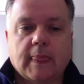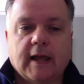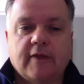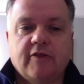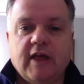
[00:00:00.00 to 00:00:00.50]

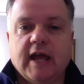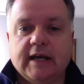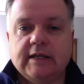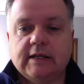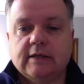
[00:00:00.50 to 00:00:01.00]
and
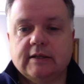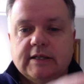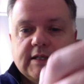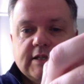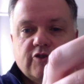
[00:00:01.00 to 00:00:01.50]
then,
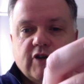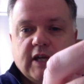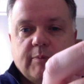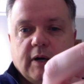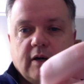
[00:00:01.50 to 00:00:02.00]
this is the
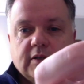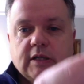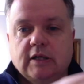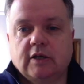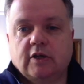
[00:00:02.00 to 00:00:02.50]
tricky part,
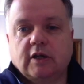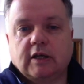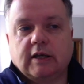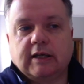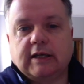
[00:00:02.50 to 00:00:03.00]

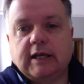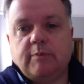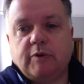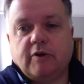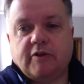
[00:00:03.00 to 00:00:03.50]

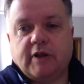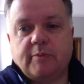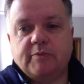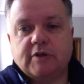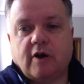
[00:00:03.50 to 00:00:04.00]
keep your
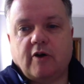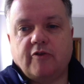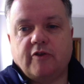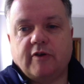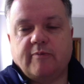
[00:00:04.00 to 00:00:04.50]
thumbs
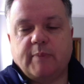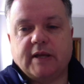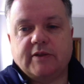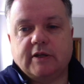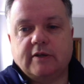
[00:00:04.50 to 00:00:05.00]
on the
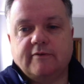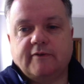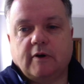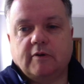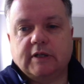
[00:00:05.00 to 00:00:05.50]
bit that you've
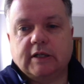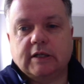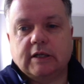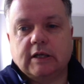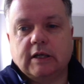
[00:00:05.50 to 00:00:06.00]
folded,
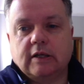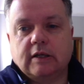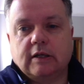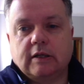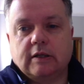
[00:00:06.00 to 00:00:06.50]

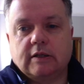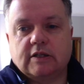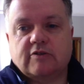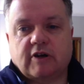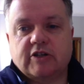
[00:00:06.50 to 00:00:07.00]
the
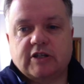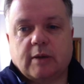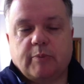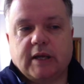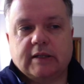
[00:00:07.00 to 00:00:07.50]
scrunched
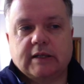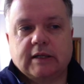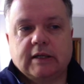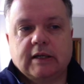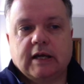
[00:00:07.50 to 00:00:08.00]
up bit,
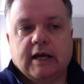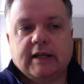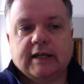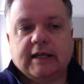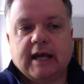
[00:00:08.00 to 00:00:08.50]
and
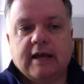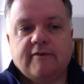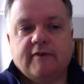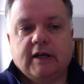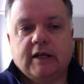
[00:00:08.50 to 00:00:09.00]
then
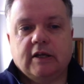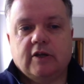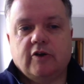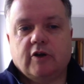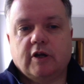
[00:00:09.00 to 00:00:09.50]
carefully
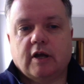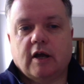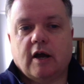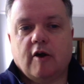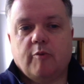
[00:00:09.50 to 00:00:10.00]
you can
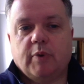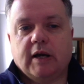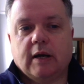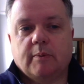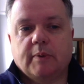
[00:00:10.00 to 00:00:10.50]
open up